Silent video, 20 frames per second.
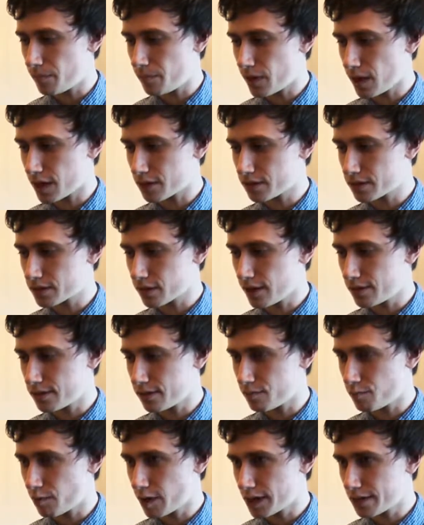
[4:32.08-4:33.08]
I started to
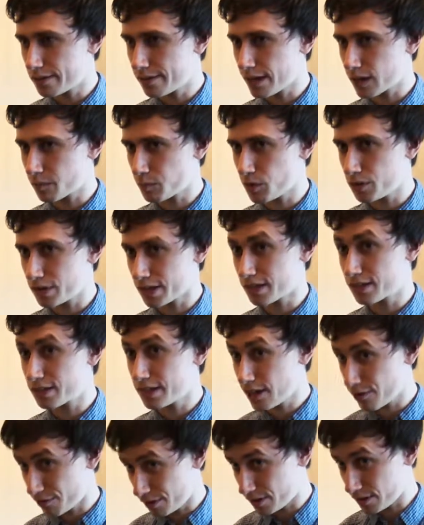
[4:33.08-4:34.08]
really take music
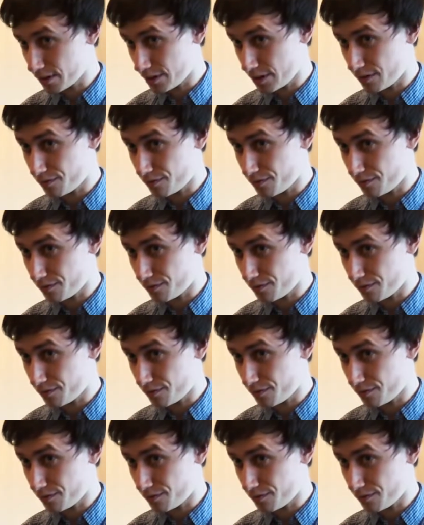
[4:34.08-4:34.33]
seriously